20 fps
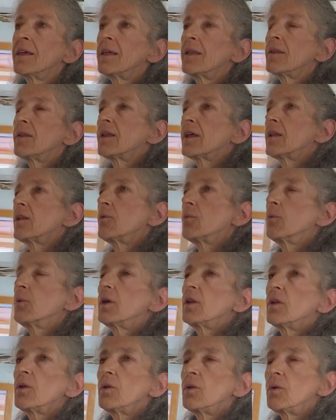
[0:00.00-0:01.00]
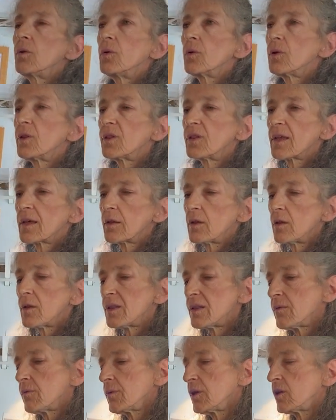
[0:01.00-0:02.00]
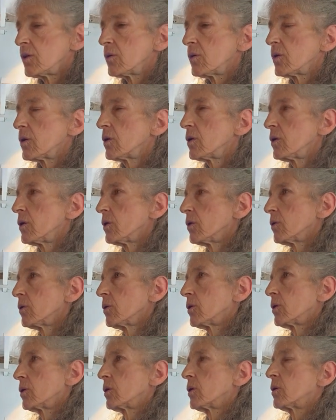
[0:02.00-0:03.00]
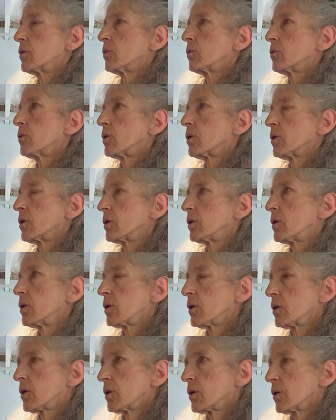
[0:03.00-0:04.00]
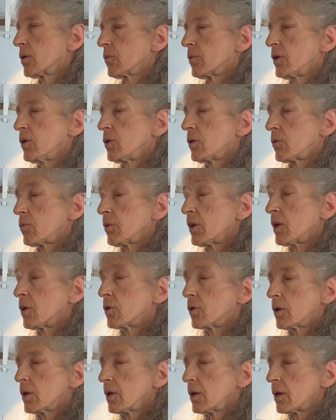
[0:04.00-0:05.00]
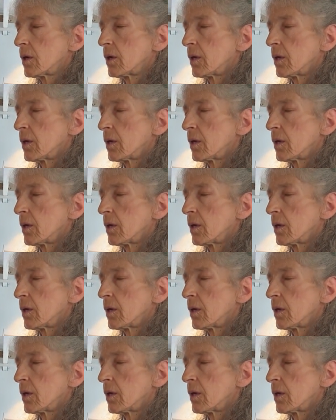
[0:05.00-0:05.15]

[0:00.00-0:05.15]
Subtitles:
that when you do those sound, you see when you go on when you record,